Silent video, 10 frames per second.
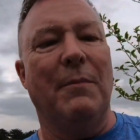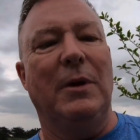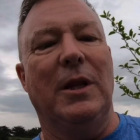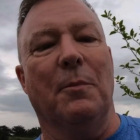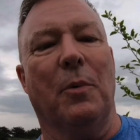
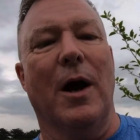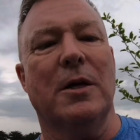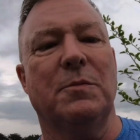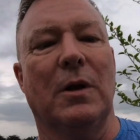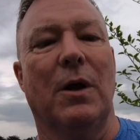me the
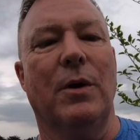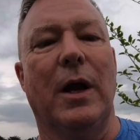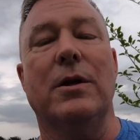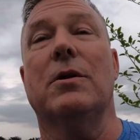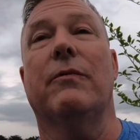approximate
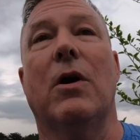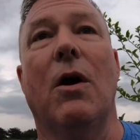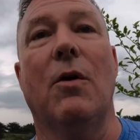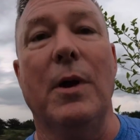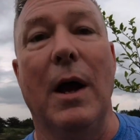location of your
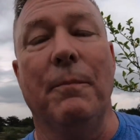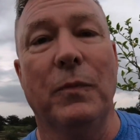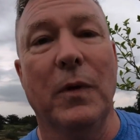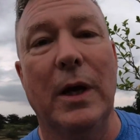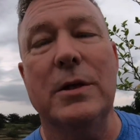home? Yeah,
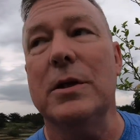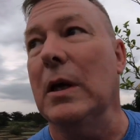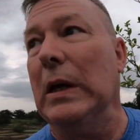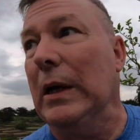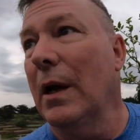easy.
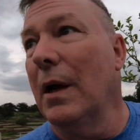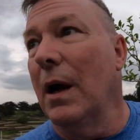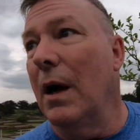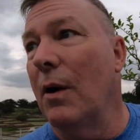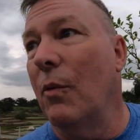
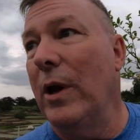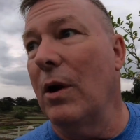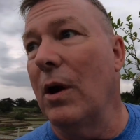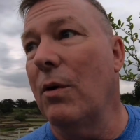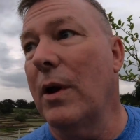We
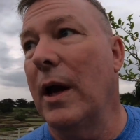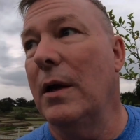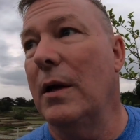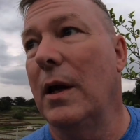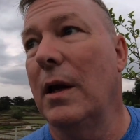are
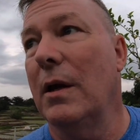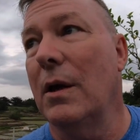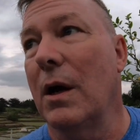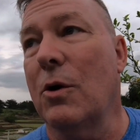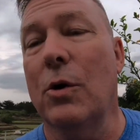located in
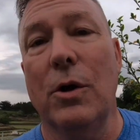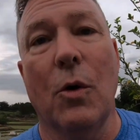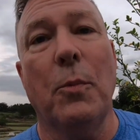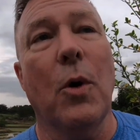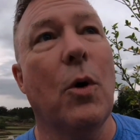
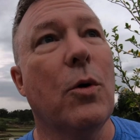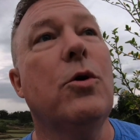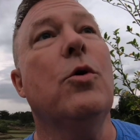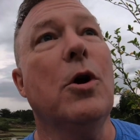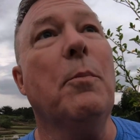
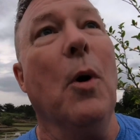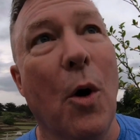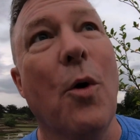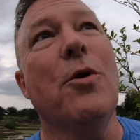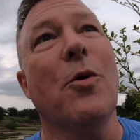
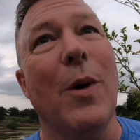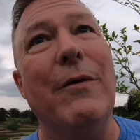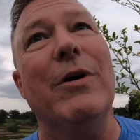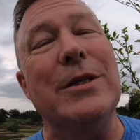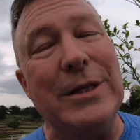Coyupo
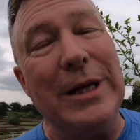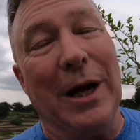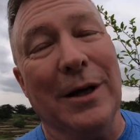Nueva Ecija,